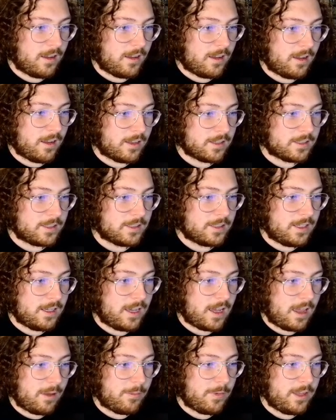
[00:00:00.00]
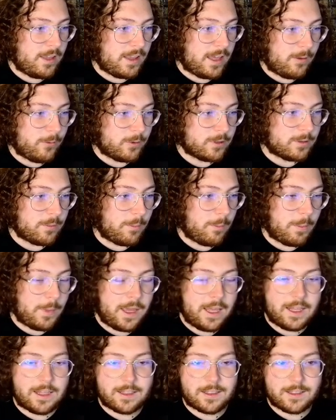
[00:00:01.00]
A CIB that was
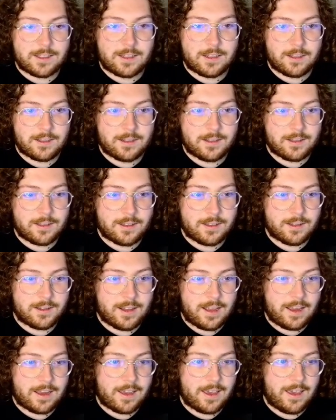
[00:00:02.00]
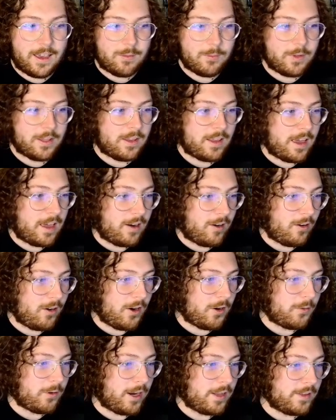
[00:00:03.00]
mint. That can't be that
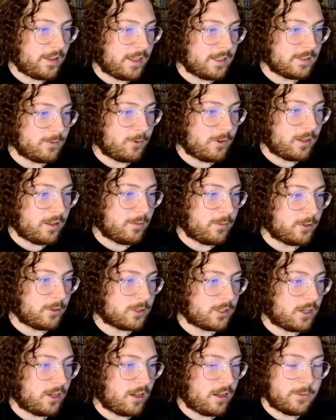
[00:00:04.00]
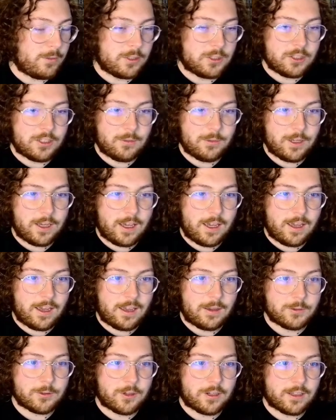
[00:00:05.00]
hard, right? That's one of the most common GBA
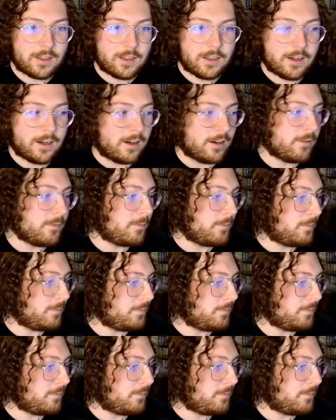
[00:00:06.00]
games right there.